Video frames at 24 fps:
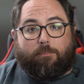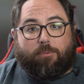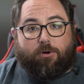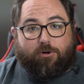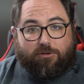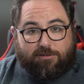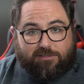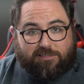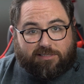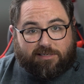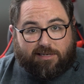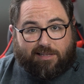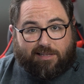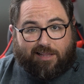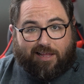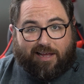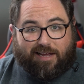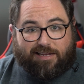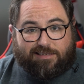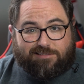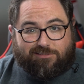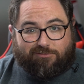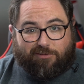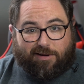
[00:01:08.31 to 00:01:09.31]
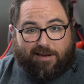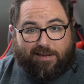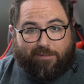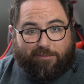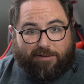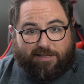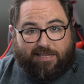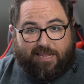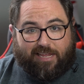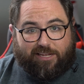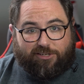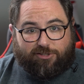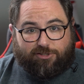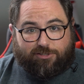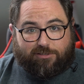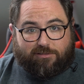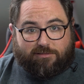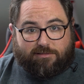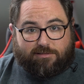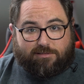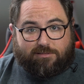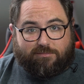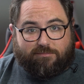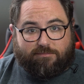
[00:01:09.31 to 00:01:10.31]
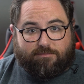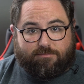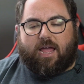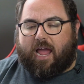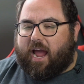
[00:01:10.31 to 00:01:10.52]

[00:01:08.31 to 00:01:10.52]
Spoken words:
personalized recommendations.